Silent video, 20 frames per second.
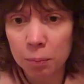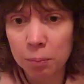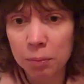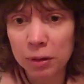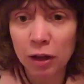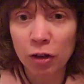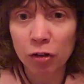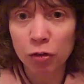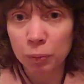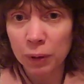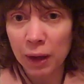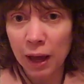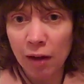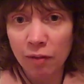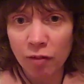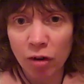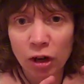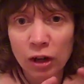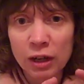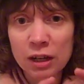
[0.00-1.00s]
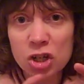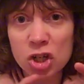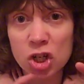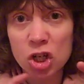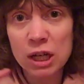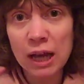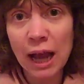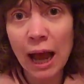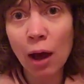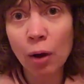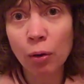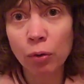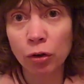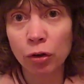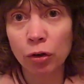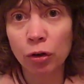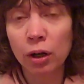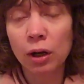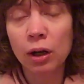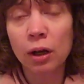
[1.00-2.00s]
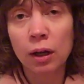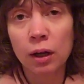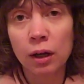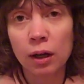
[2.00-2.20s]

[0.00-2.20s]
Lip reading: because we have our kitchen counter